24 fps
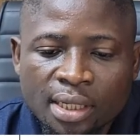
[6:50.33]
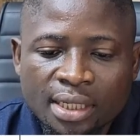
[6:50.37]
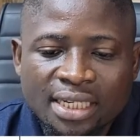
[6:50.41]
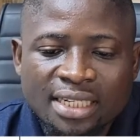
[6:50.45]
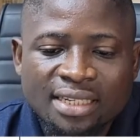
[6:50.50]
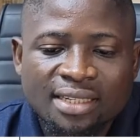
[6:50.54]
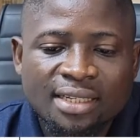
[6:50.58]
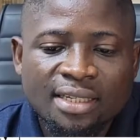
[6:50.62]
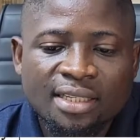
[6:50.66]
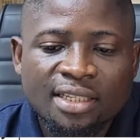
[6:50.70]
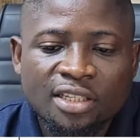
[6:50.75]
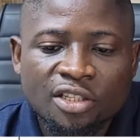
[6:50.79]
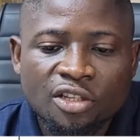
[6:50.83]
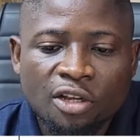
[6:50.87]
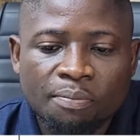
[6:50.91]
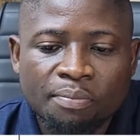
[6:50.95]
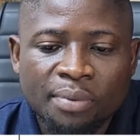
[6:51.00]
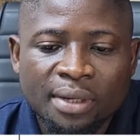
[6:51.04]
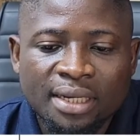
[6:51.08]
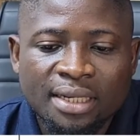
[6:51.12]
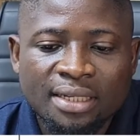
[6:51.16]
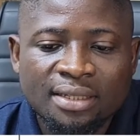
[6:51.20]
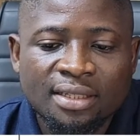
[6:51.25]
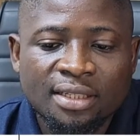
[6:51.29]
the sixth
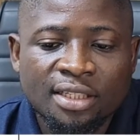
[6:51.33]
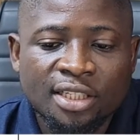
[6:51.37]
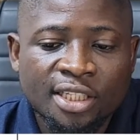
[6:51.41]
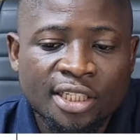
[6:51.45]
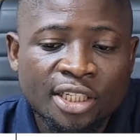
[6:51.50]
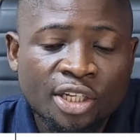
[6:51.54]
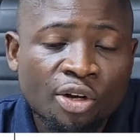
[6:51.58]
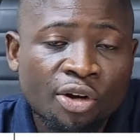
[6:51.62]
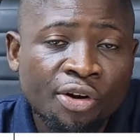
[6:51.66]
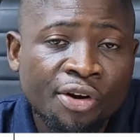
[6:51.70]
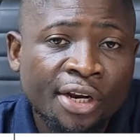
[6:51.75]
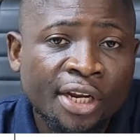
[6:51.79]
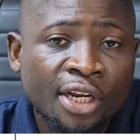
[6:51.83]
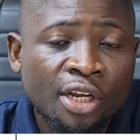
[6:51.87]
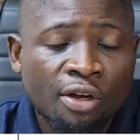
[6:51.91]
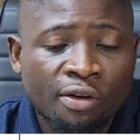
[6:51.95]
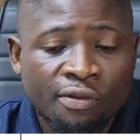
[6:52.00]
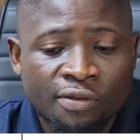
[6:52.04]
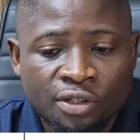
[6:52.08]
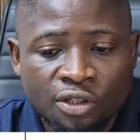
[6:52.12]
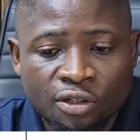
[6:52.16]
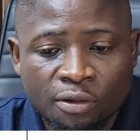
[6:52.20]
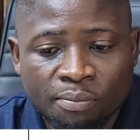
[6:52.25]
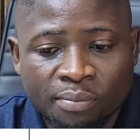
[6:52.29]
topic is the theory
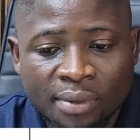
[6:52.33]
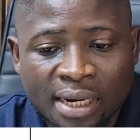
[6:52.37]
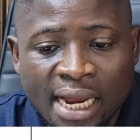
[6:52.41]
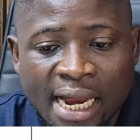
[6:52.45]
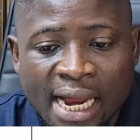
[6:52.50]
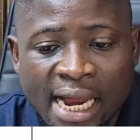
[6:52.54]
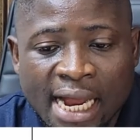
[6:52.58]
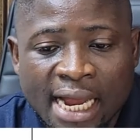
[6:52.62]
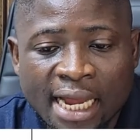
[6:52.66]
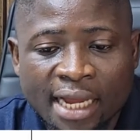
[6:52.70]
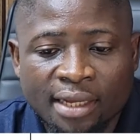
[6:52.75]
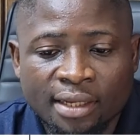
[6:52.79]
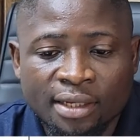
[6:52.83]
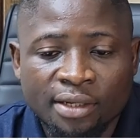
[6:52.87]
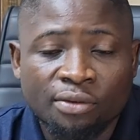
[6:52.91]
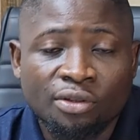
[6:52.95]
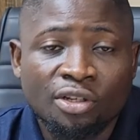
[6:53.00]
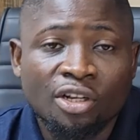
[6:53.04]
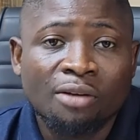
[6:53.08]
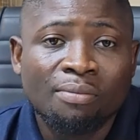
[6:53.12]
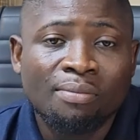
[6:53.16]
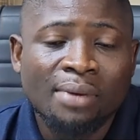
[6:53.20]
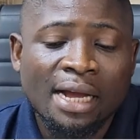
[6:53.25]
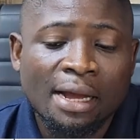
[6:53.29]
of supply. You
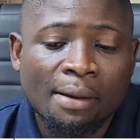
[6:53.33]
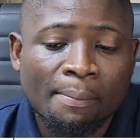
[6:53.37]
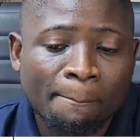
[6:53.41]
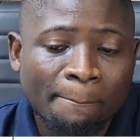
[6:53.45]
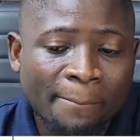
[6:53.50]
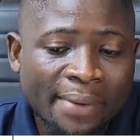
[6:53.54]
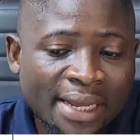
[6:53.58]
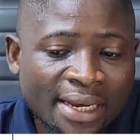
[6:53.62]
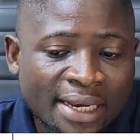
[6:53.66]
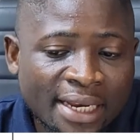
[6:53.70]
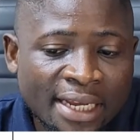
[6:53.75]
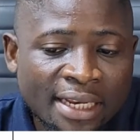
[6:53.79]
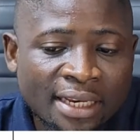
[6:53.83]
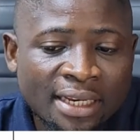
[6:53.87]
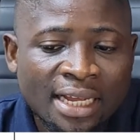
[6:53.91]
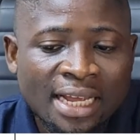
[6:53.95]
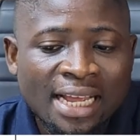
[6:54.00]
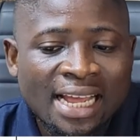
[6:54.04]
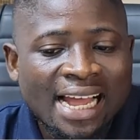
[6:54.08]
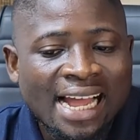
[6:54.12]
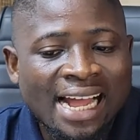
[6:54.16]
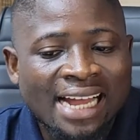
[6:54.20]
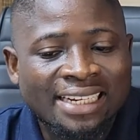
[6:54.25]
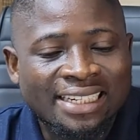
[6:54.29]
talk about meaning
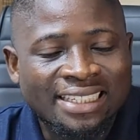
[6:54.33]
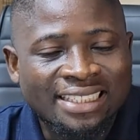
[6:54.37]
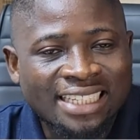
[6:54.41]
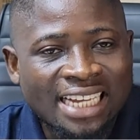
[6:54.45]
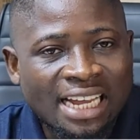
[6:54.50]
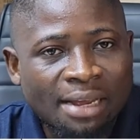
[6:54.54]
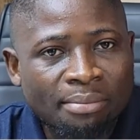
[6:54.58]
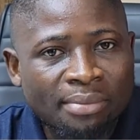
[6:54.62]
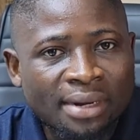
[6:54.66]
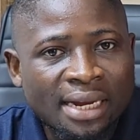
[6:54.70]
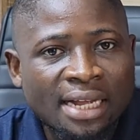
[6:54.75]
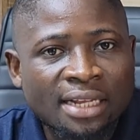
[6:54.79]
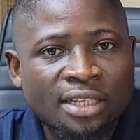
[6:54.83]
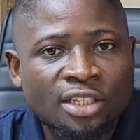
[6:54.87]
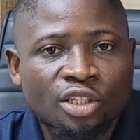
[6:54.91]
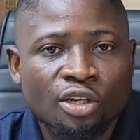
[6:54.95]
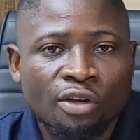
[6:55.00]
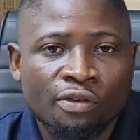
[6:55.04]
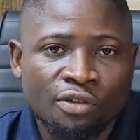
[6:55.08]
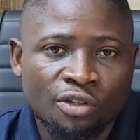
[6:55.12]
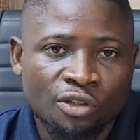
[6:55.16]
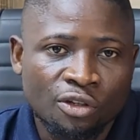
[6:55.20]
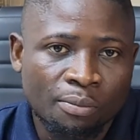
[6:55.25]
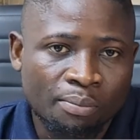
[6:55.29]
and determinants
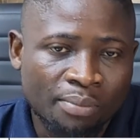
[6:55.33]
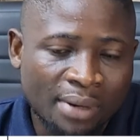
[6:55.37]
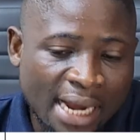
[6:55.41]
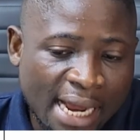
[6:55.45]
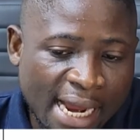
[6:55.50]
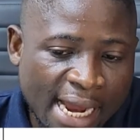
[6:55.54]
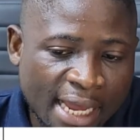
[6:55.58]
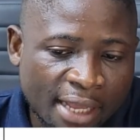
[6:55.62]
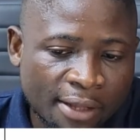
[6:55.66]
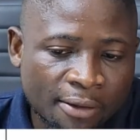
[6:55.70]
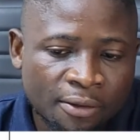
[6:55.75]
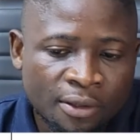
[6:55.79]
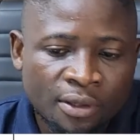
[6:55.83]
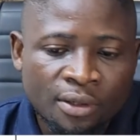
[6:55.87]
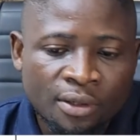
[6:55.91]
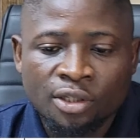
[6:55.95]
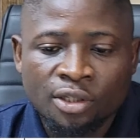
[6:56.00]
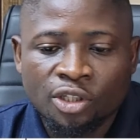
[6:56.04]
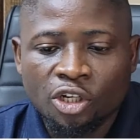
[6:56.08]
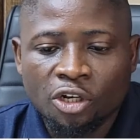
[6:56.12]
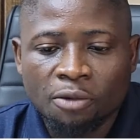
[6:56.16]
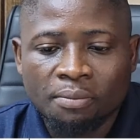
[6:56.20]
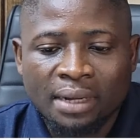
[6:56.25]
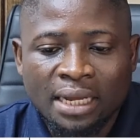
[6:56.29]
of supply
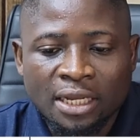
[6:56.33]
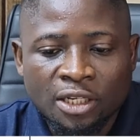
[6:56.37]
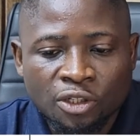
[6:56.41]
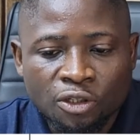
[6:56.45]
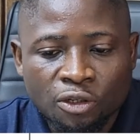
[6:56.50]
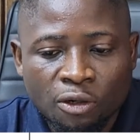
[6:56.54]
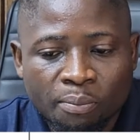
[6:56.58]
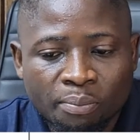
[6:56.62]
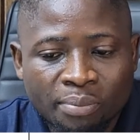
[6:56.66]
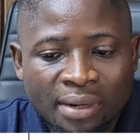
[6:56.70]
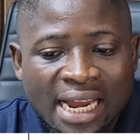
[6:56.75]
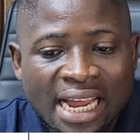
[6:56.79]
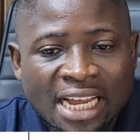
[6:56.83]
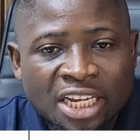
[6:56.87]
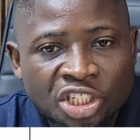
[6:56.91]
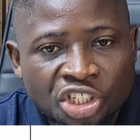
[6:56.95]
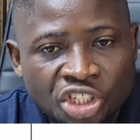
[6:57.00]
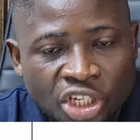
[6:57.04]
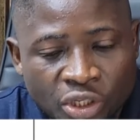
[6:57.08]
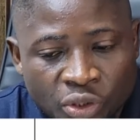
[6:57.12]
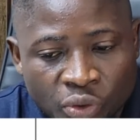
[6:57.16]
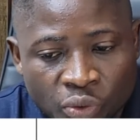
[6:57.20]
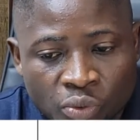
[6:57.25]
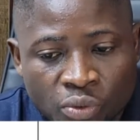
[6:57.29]
talk about supply
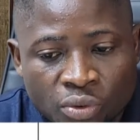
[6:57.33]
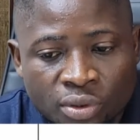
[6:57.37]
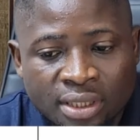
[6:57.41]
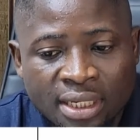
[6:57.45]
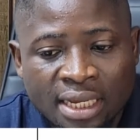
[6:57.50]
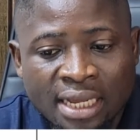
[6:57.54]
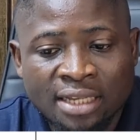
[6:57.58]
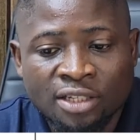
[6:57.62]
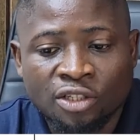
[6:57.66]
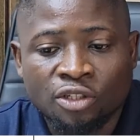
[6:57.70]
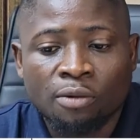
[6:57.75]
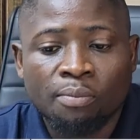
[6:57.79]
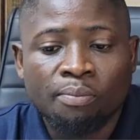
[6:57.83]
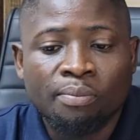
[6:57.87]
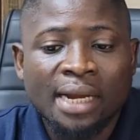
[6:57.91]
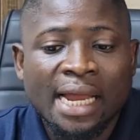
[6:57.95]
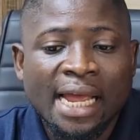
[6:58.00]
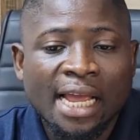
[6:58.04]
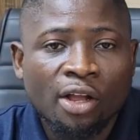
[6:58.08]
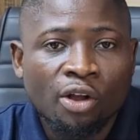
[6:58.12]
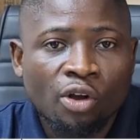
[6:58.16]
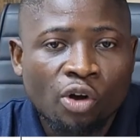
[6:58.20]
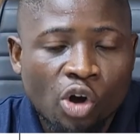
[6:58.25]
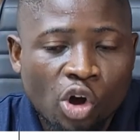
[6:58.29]
schedules and
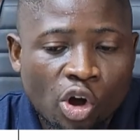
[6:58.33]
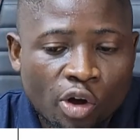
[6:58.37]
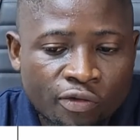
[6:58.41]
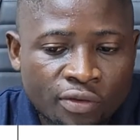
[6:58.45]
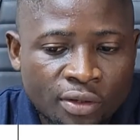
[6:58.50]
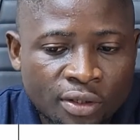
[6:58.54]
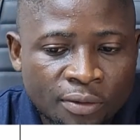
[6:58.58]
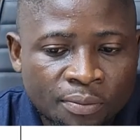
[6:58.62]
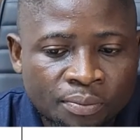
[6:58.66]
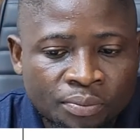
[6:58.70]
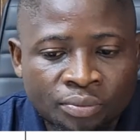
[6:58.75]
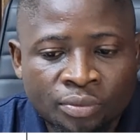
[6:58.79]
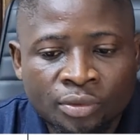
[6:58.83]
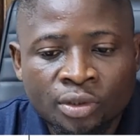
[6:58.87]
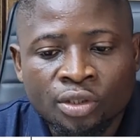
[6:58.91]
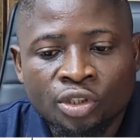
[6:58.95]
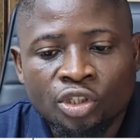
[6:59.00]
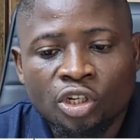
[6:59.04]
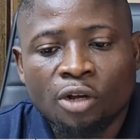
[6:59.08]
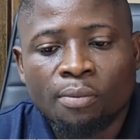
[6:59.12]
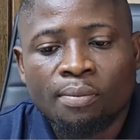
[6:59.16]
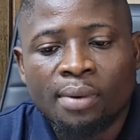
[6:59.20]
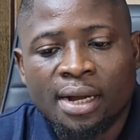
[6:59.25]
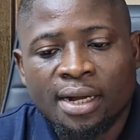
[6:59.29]
supply curves,
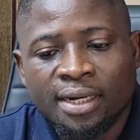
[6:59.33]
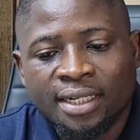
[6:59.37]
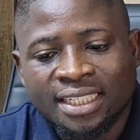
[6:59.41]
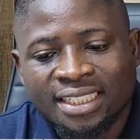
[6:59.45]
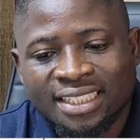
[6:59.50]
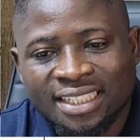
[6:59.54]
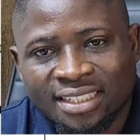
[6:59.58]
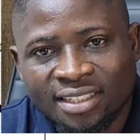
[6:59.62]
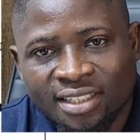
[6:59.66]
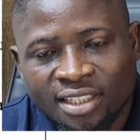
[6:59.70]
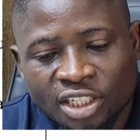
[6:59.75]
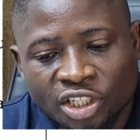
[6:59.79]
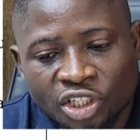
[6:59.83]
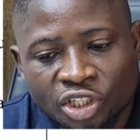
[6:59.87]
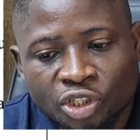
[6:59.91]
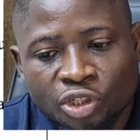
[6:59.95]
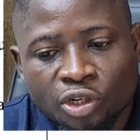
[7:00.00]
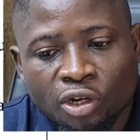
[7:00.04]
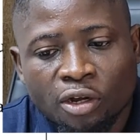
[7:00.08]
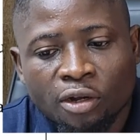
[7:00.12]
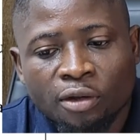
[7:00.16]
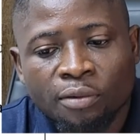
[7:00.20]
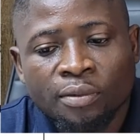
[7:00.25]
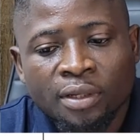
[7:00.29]
talk about the
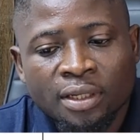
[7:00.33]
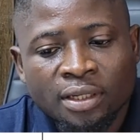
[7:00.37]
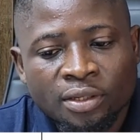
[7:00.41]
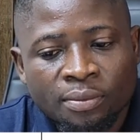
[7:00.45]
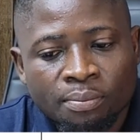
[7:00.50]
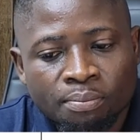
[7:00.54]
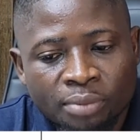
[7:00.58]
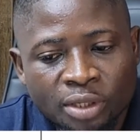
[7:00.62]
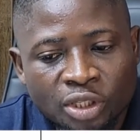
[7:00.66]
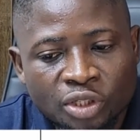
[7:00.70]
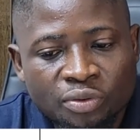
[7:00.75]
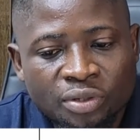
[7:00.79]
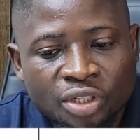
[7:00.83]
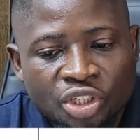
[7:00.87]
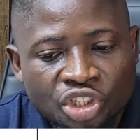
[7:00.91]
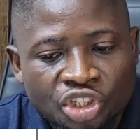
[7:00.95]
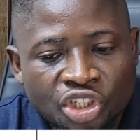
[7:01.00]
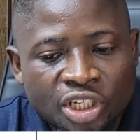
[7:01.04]
distinction between